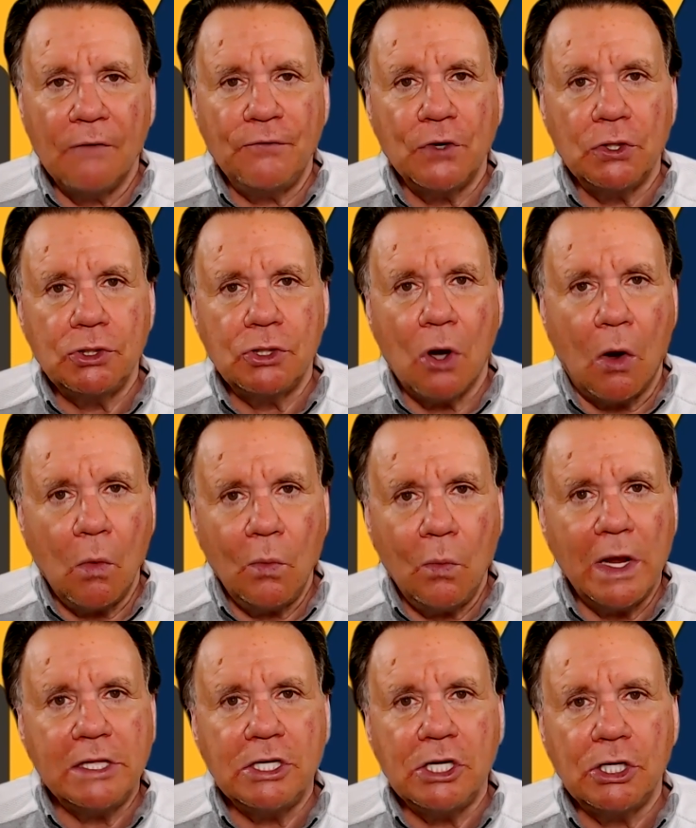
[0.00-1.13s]
if you don't
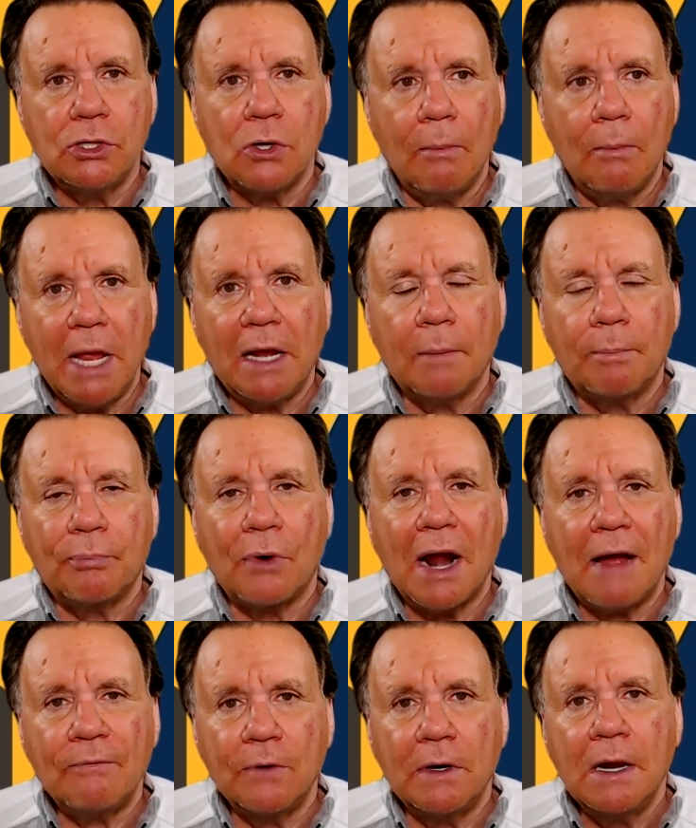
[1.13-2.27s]
win, you don't make a
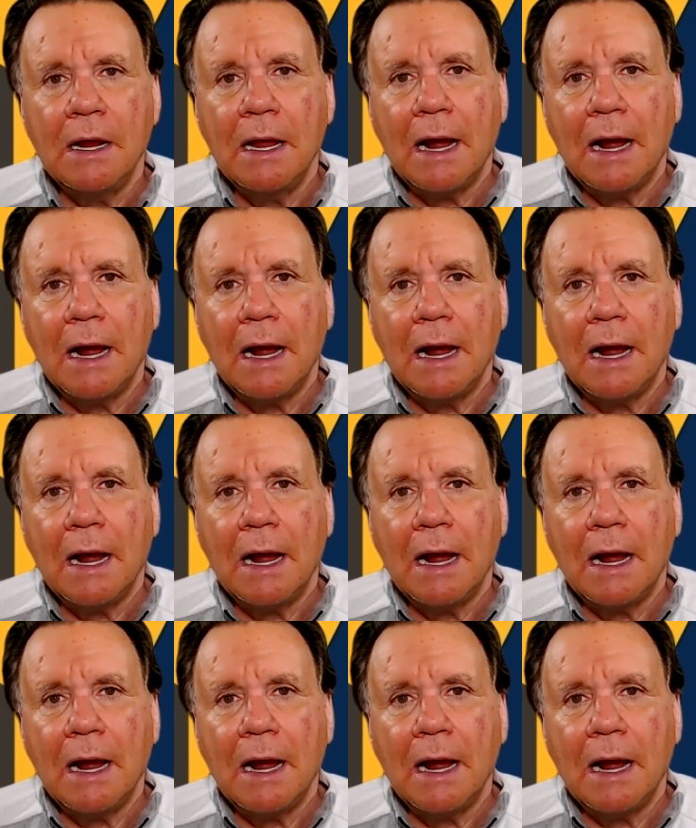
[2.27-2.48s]
profit,